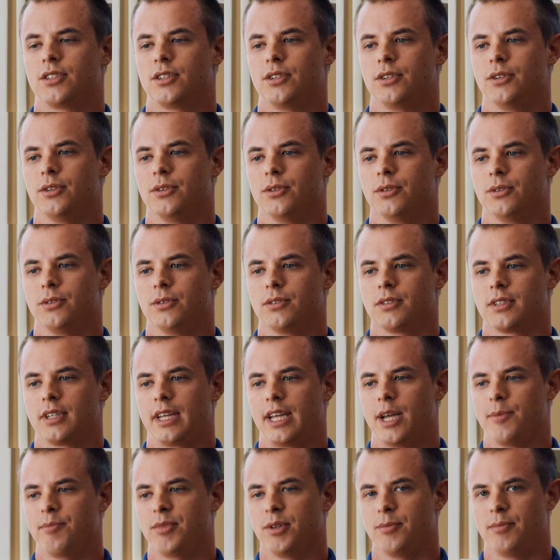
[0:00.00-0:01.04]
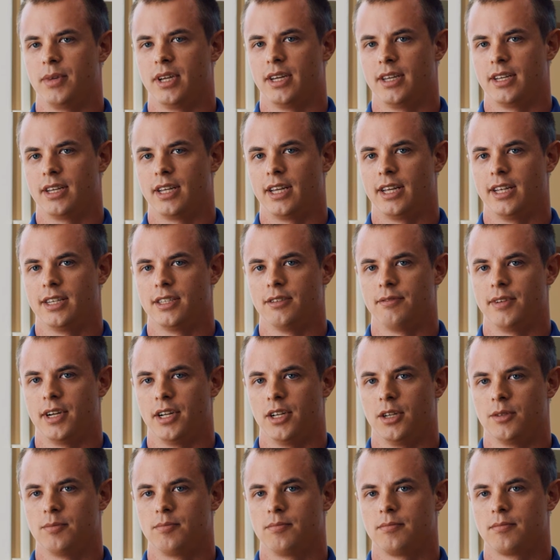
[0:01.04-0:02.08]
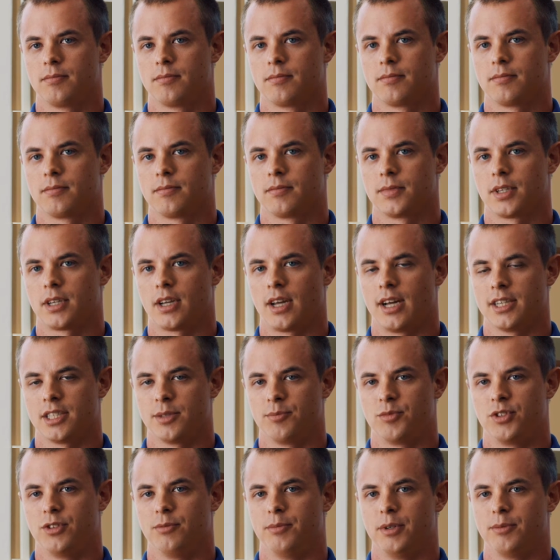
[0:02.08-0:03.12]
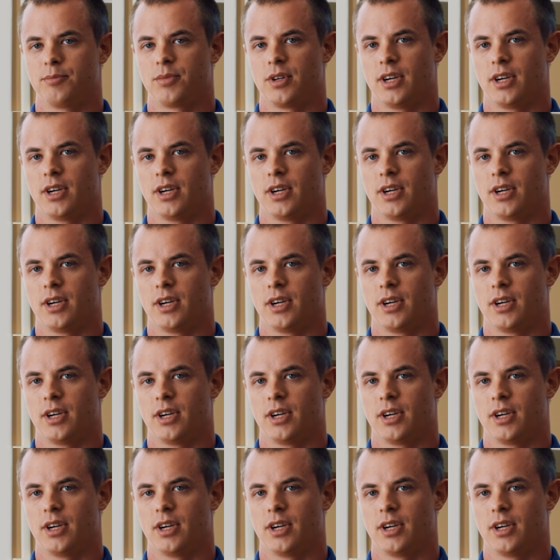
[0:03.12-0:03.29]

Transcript: to implement and develop cost improvement